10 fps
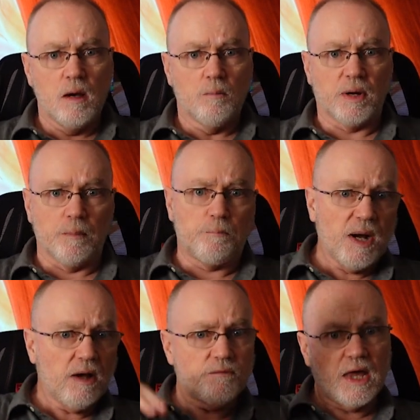But
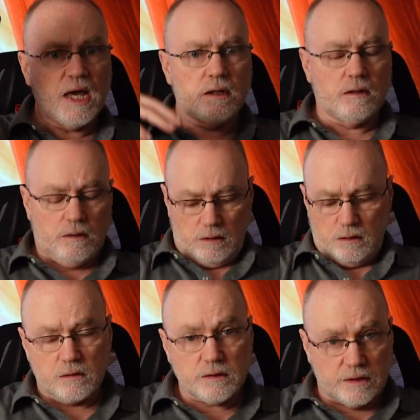above that,
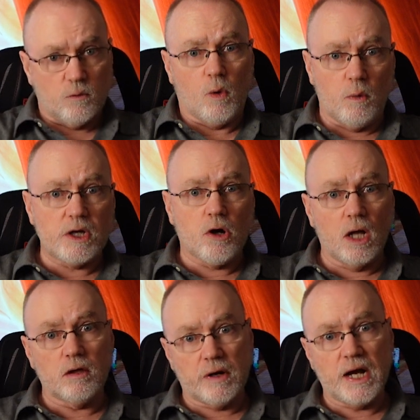what we
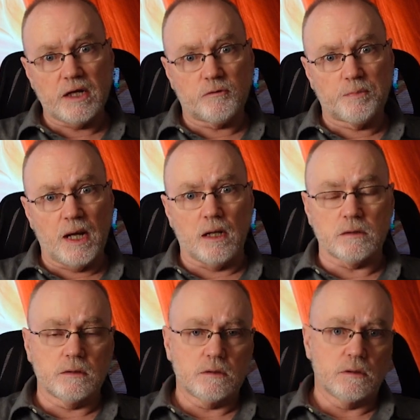call Orion's
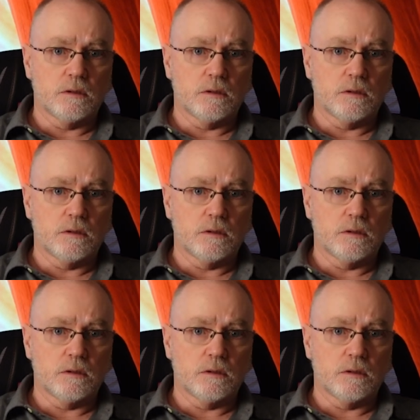belt,